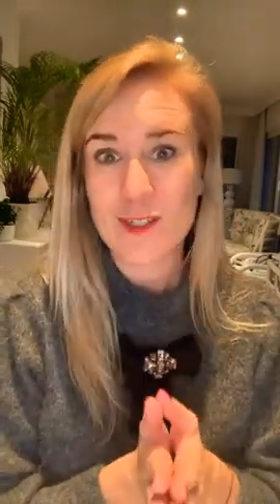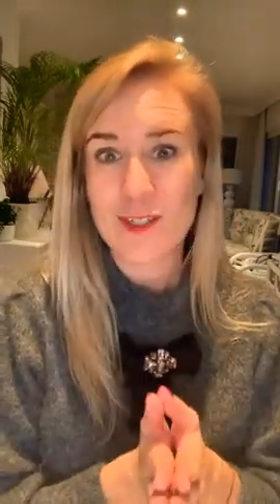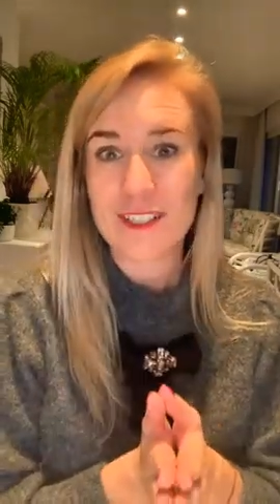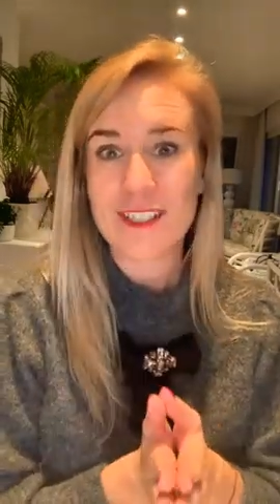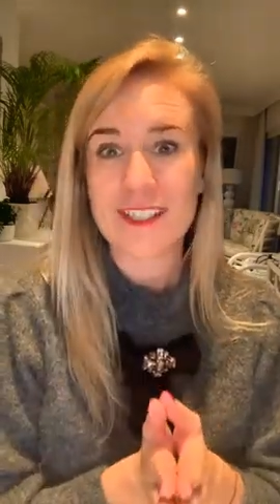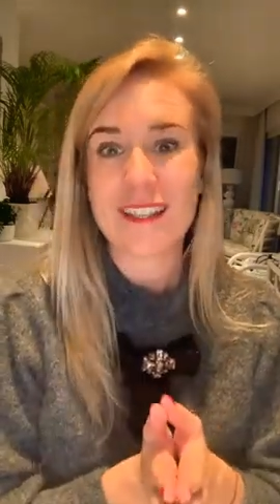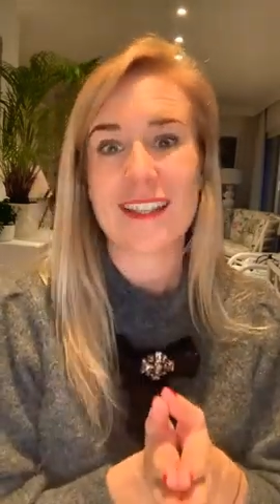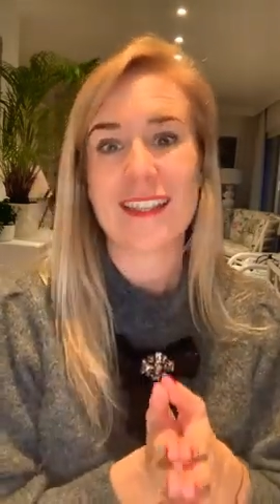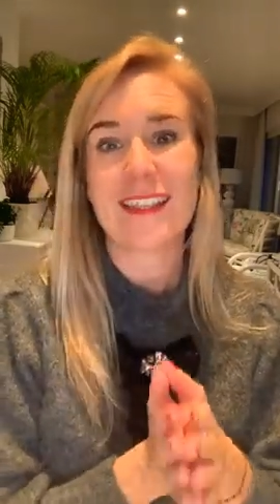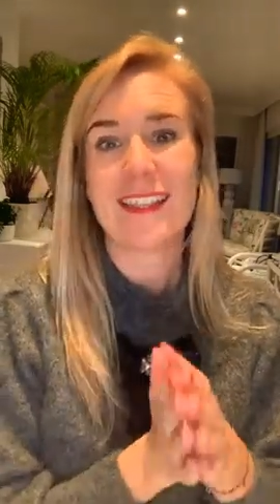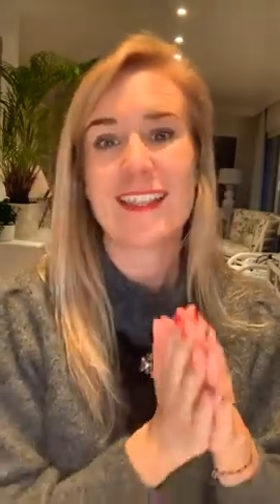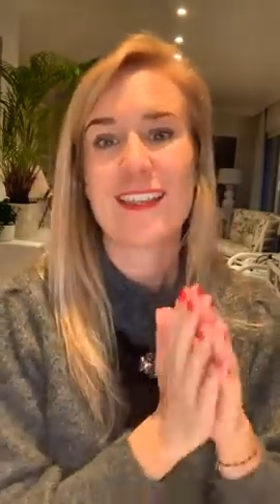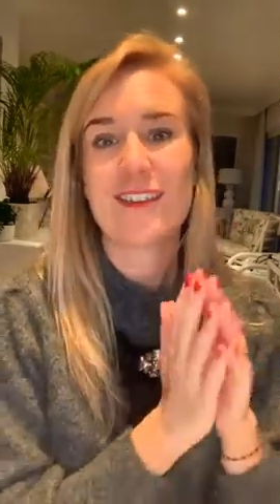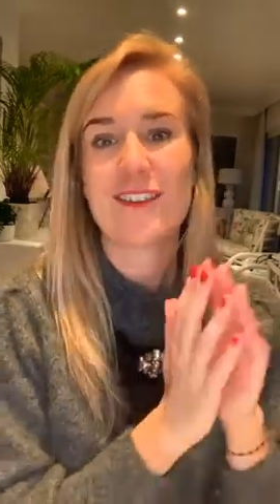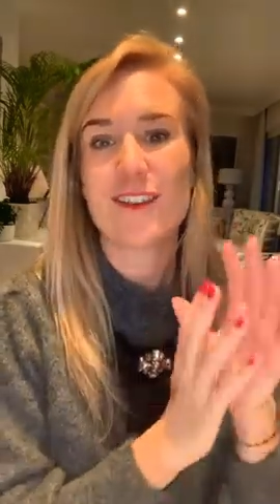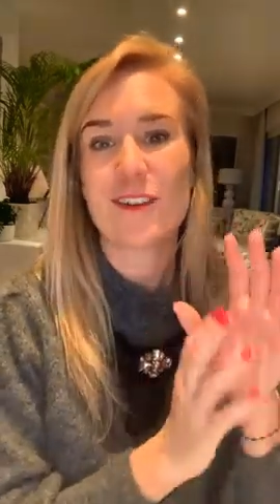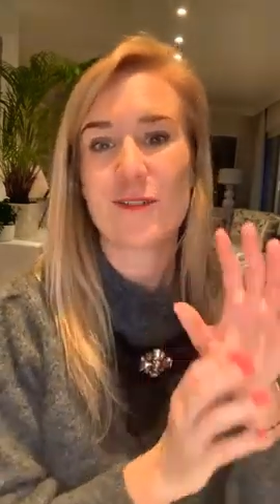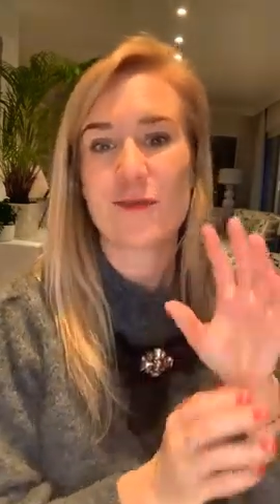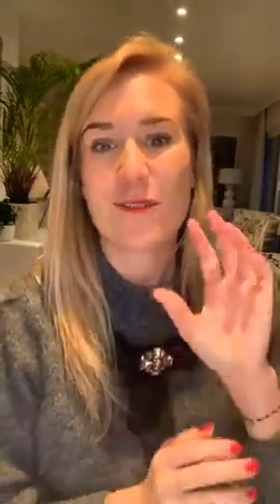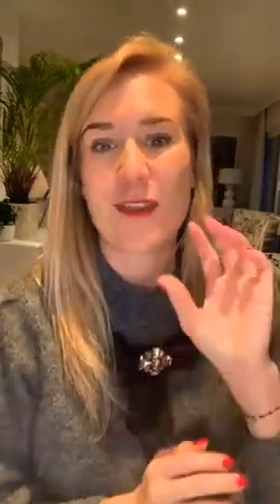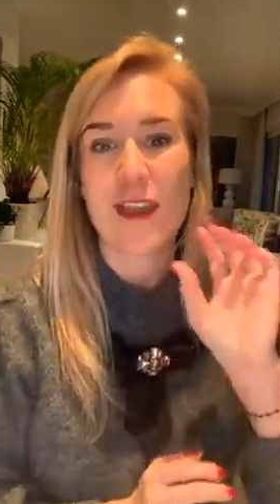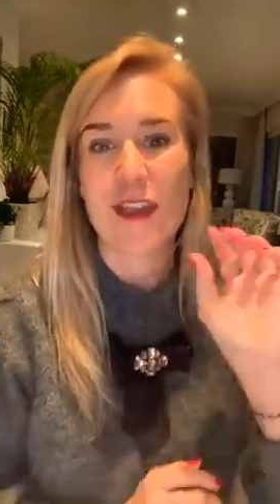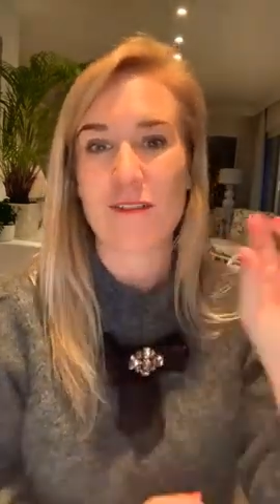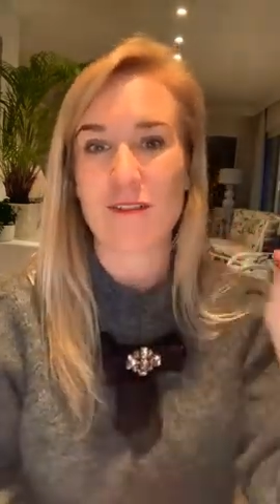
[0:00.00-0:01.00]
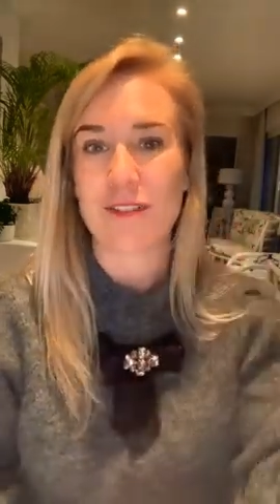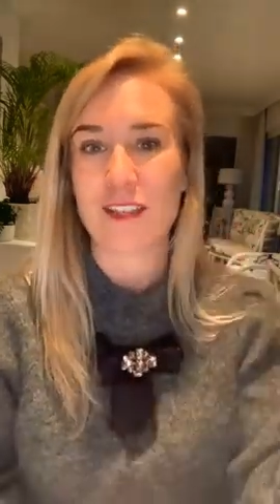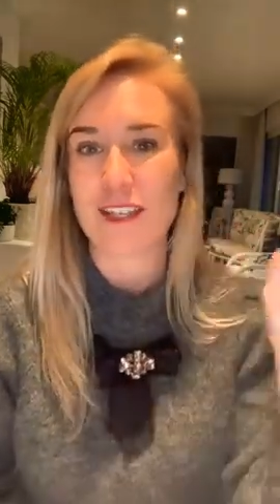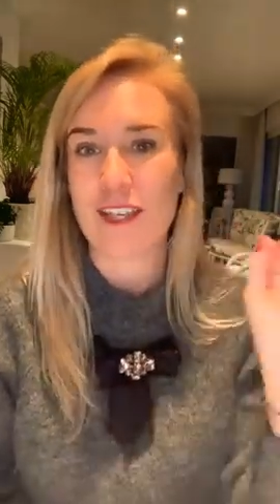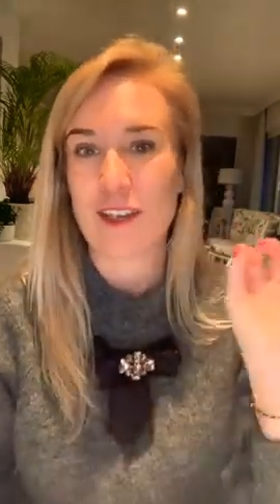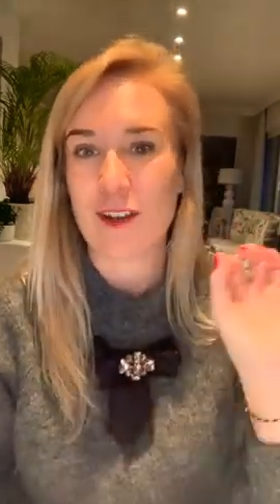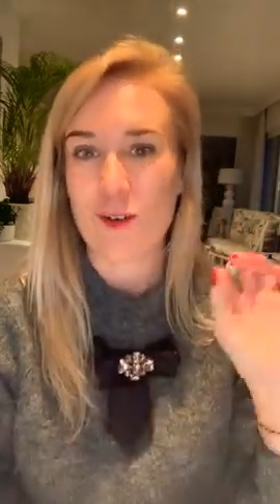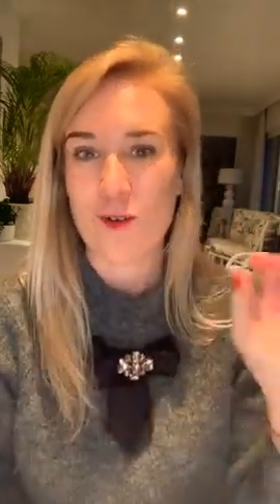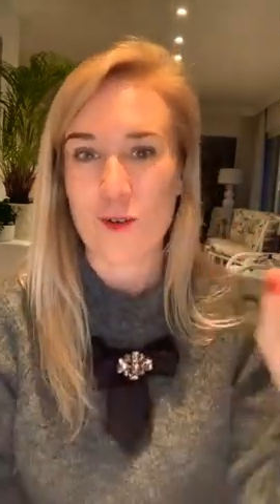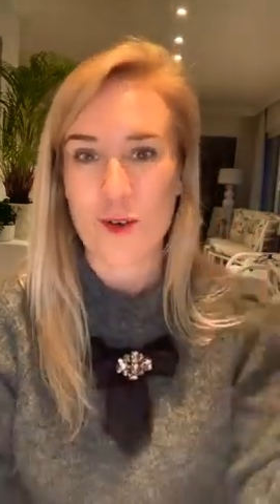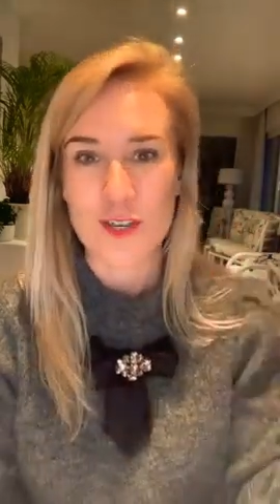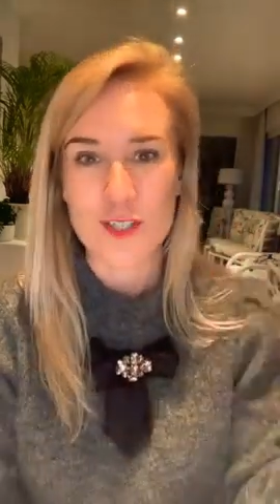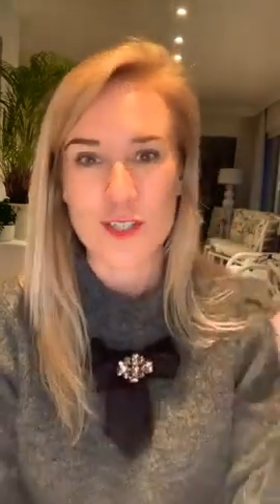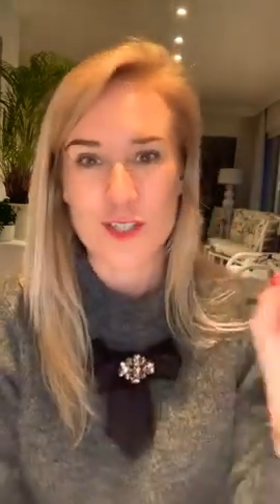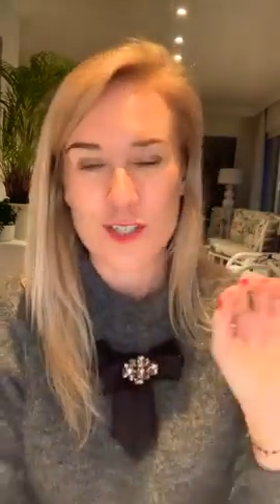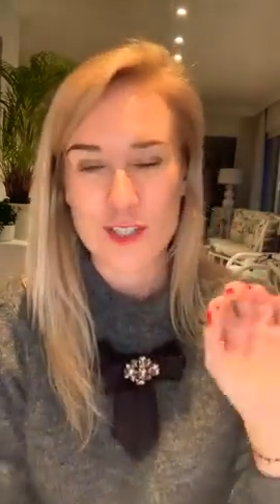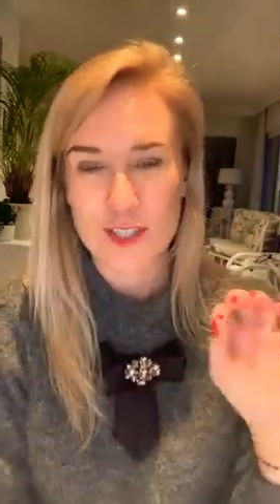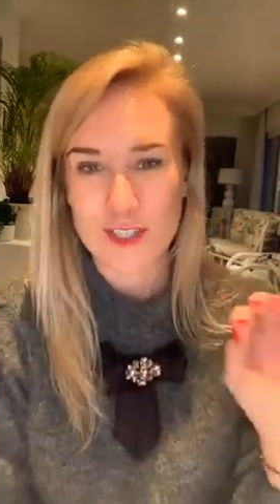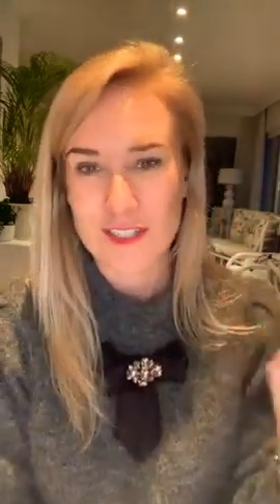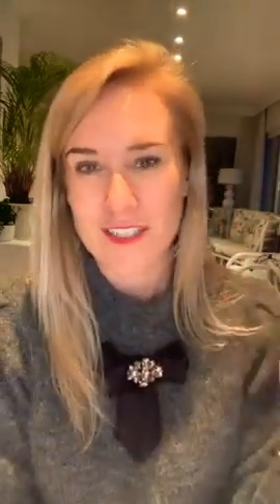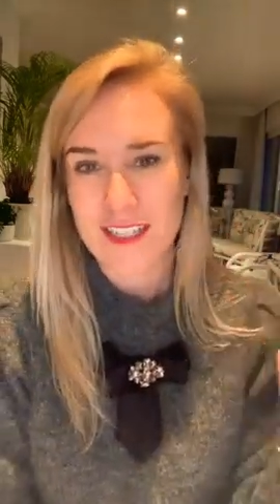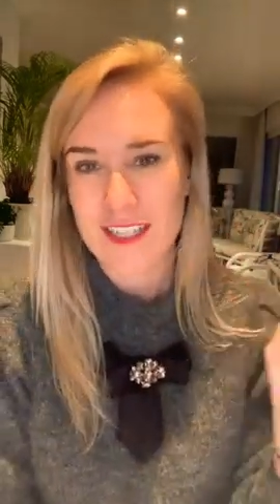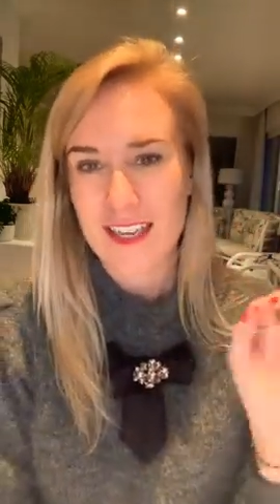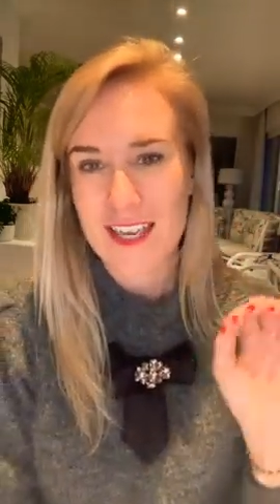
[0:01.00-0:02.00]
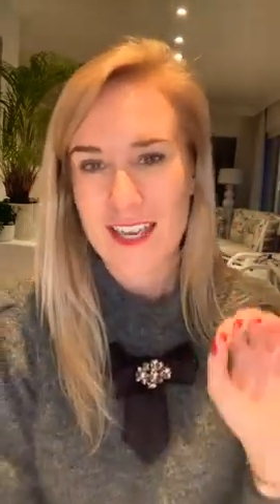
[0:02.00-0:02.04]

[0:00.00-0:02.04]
Intención, and we have like a question